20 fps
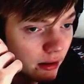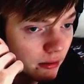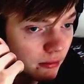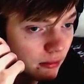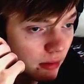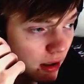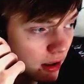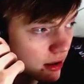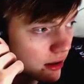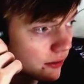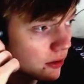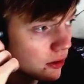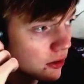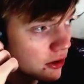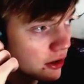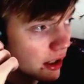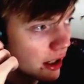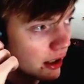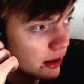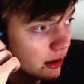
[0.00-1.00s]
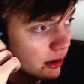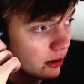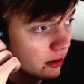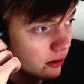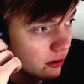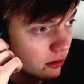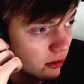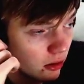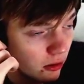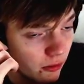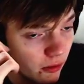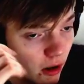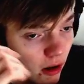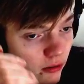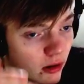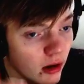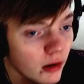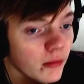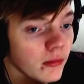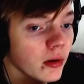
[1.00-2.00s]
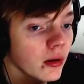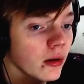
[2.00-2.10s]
because if you stand too far up,